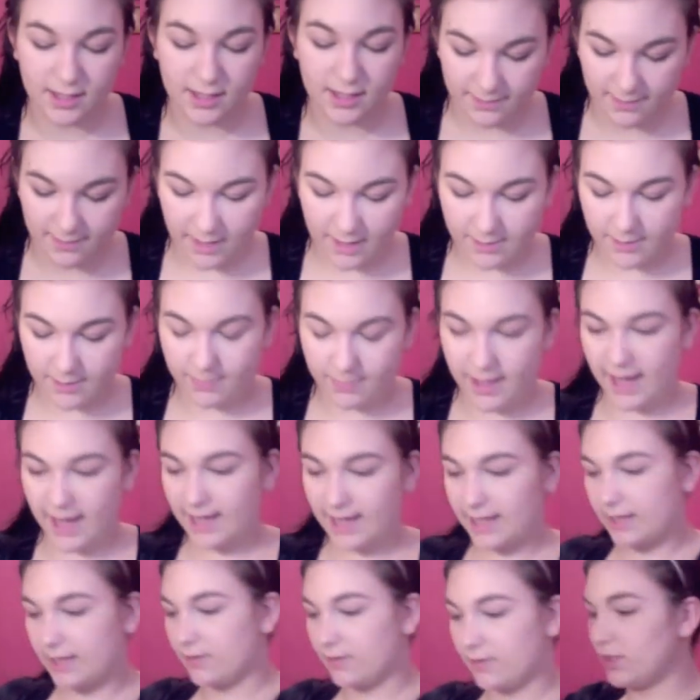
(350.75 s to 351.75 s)
maybe
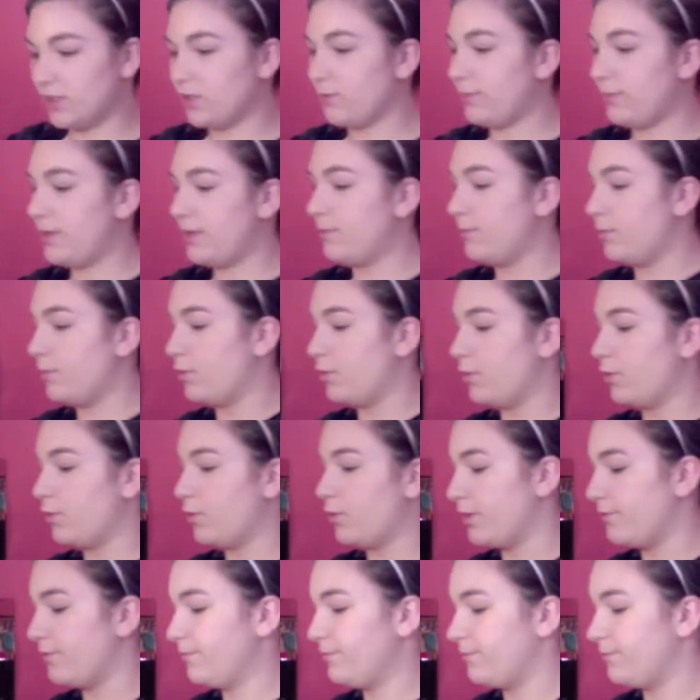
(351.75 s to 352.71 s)
patting a little bit more.